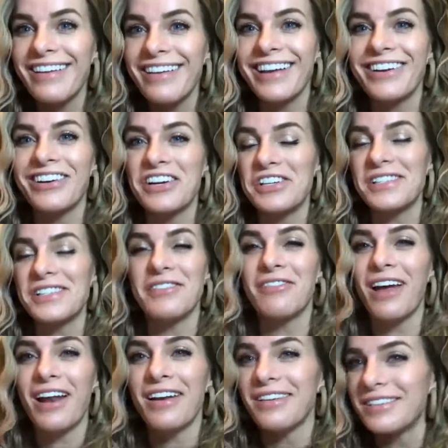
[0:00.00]
and I just
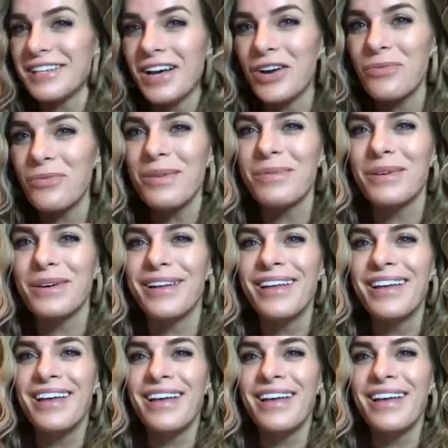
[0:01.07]
invited a ton of people.